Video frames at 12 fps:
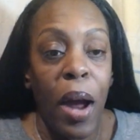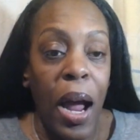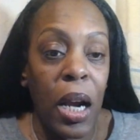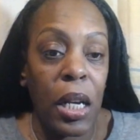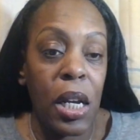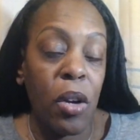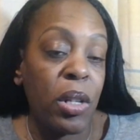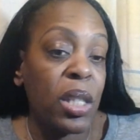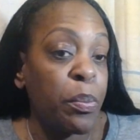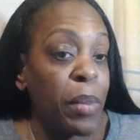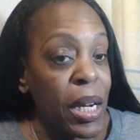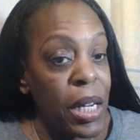or
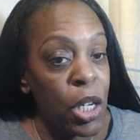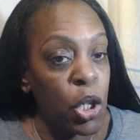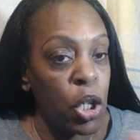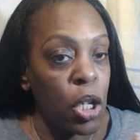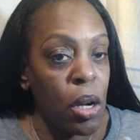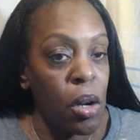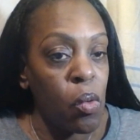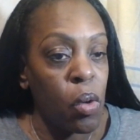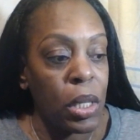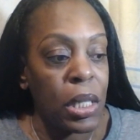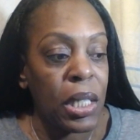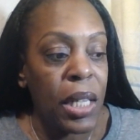spinach, you know, on the
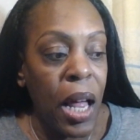side.